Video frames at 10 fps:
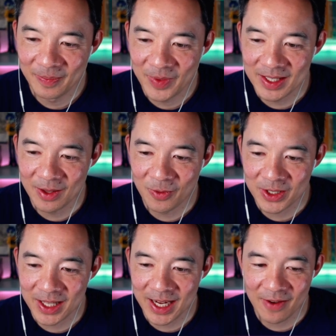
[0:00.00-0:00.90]
This is the
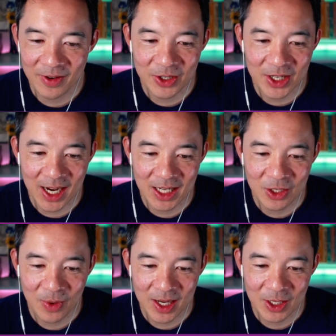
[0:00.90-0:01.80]
worst thing ever. J
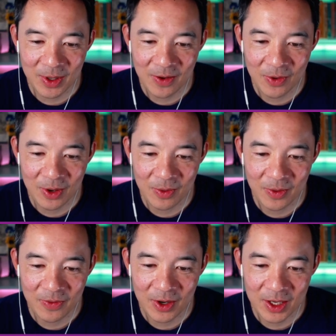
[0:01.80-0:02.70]
2024
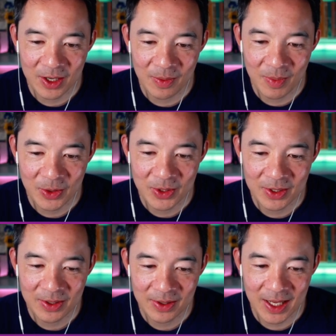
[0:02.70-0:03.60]
when referring to the
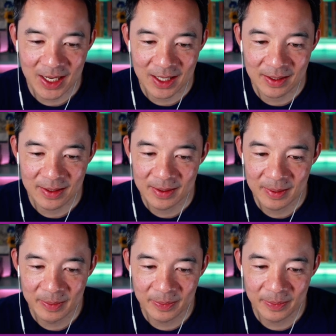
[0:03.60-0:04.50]
most things.
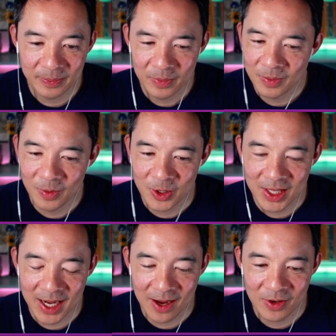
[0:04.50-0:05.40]

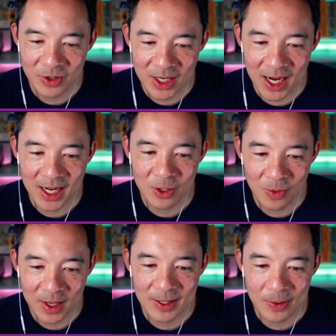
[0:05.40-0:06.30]
Worst thing ever. J
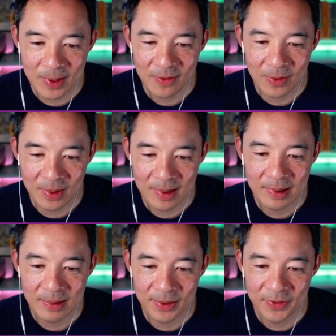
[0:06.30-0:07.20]

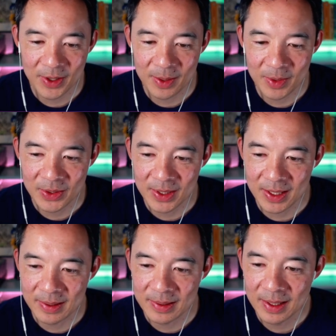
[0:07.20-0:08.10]
2024 when referring to most
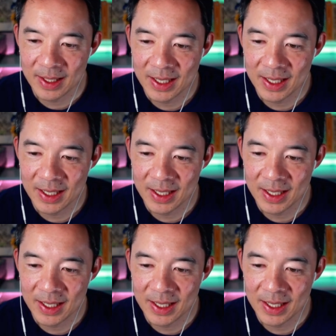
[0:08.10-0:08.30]
things.